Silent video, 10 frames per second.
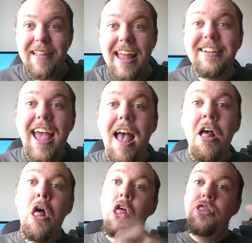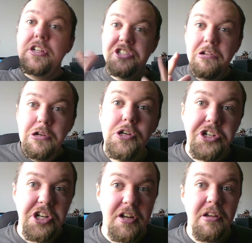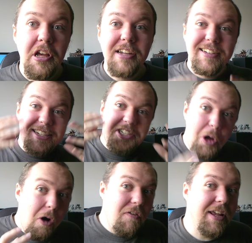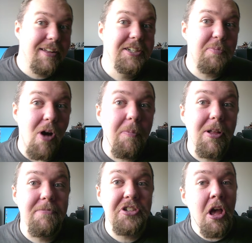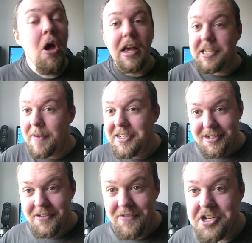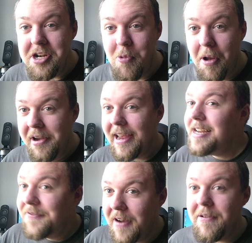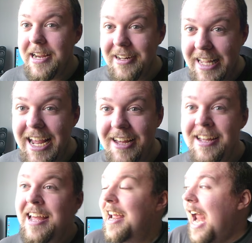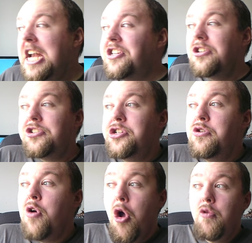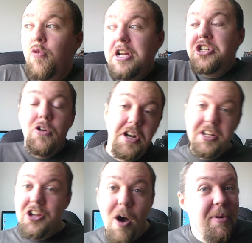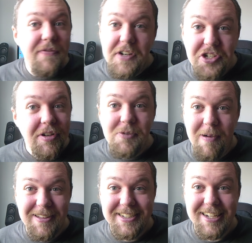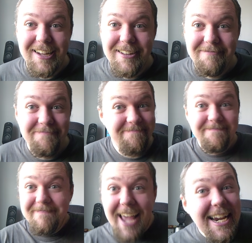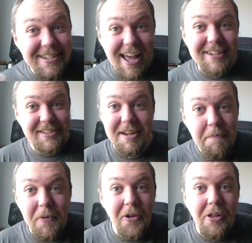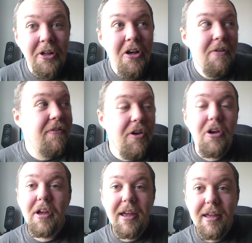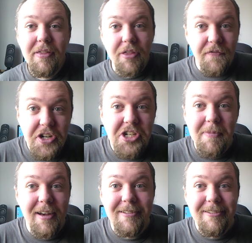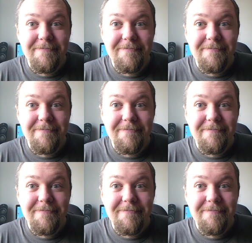And yet, the solution to solving those problems, especially the fishing one, is very clear. It's just to rejoin the common fisheries policy. It's that simple for the fishermen.